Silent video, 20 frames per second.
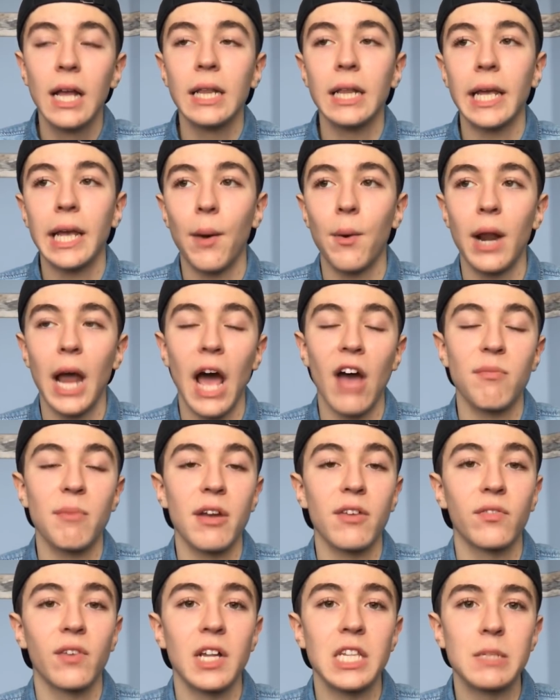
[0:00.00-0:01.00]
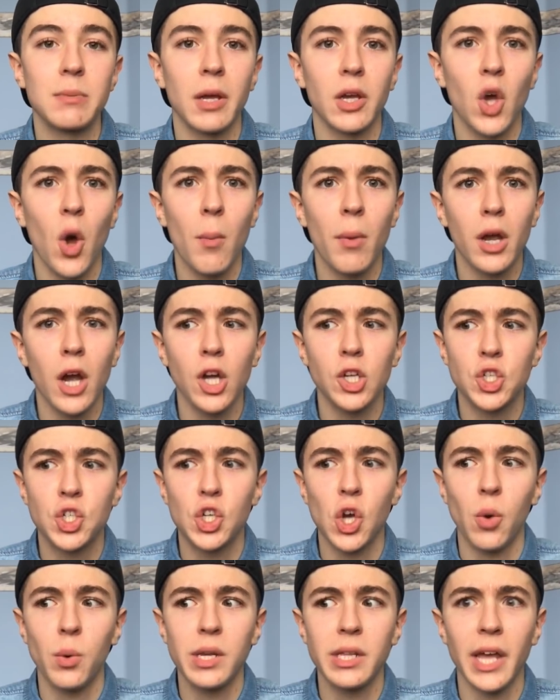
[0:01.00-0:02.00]
like I would have my friends be like, oh my god,
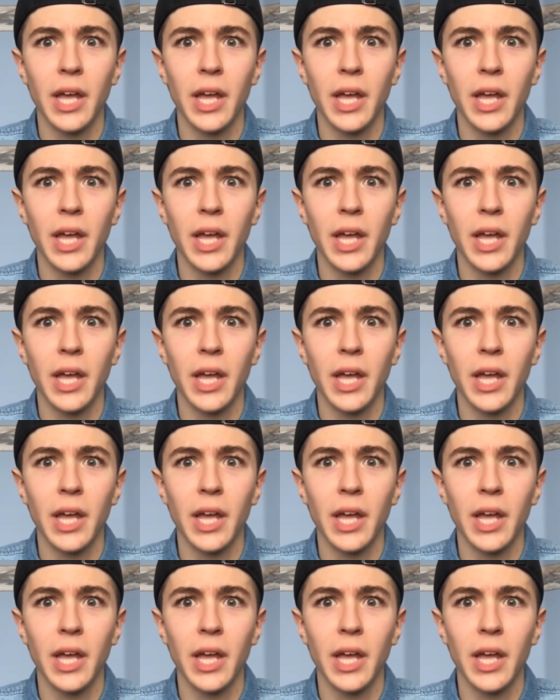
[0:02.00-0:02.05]
Joey,